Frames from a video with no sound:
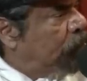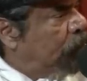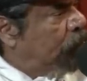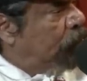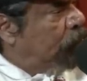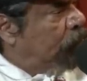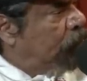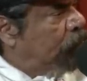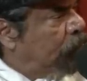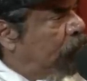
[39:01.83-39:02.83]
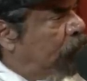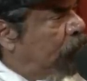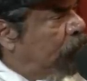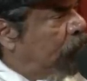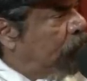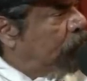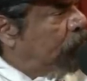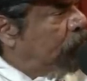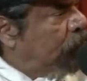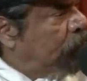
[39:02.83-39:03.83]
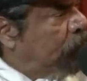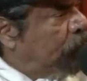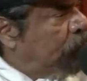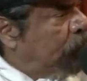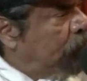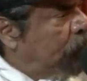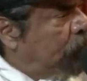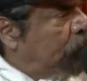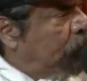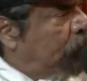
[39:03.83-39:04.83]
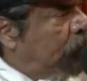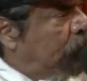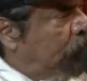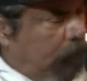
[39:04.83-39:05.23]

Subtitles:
This person isn't speaking.